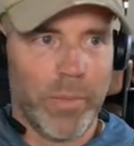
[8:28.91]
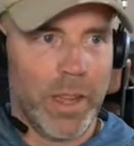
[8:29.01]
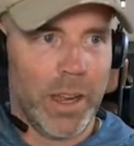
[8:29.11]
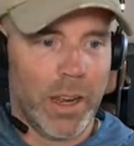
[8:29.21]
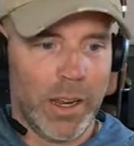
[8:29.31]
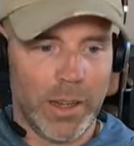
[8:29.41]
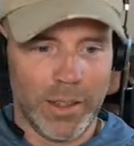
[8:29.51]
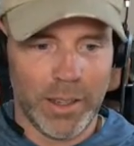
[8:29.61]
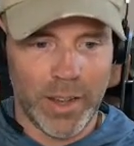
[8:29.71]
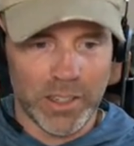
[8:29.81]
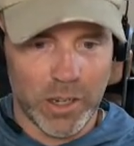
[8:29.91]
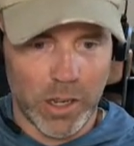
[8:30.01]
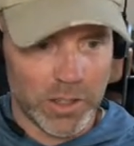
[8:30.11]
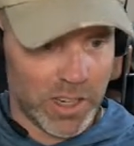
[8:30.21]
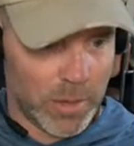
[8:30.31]
And that's all
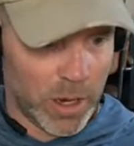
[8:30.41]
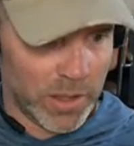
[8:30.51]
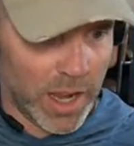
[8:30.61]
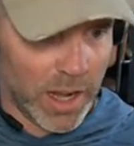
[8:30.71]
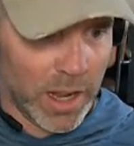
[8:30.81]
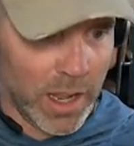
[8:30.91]
I'll say about that.